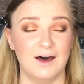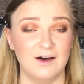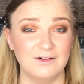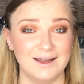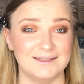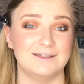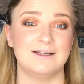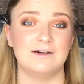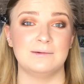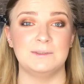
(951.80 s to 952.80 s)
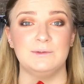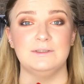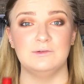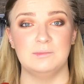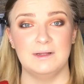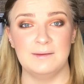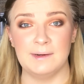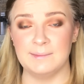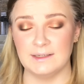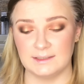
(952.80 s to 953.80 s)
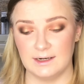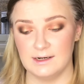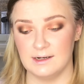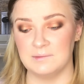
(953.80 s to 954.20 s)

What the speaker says: Alright, so now I'm going to apply my mascara.